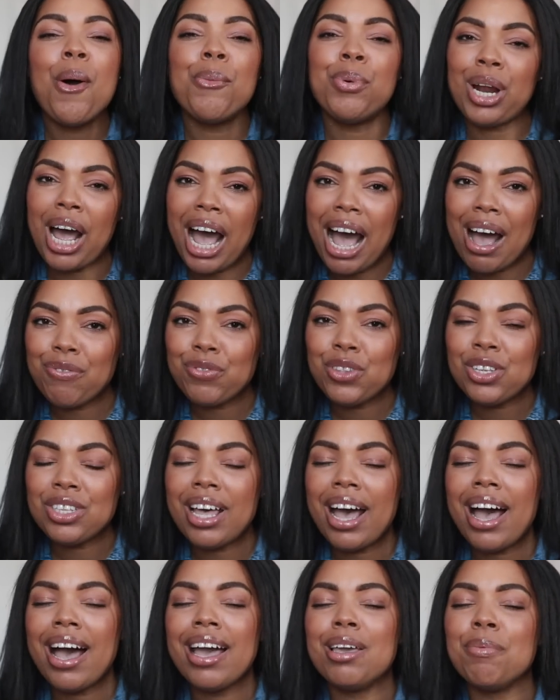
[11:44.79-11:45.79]
but after
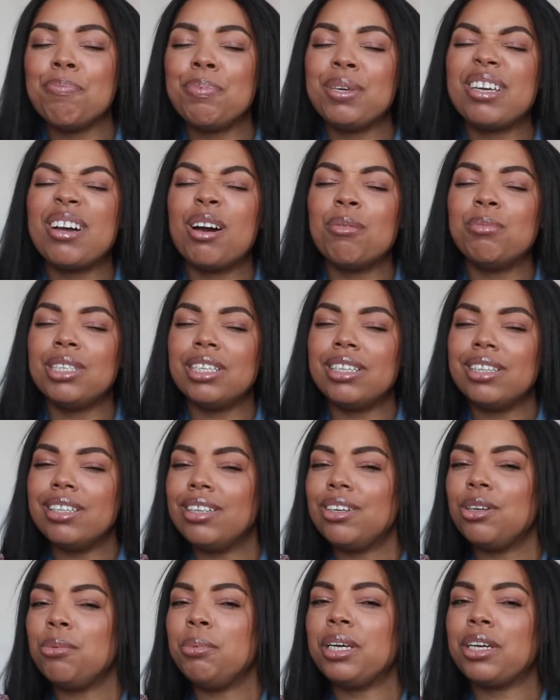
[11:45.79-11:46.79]
that it becomes a
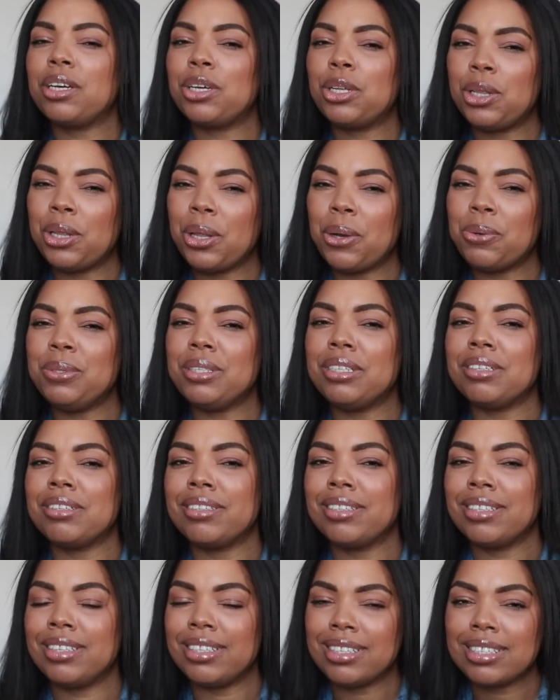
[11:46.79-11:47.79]
little bit
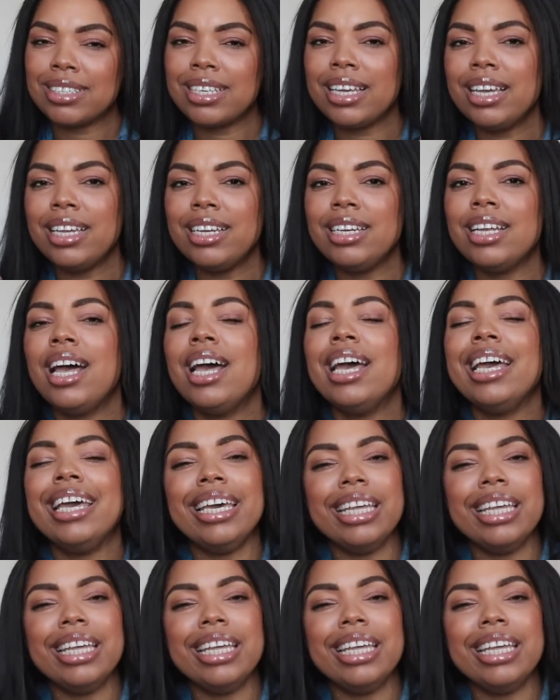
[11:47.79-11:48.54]
closer to the skin.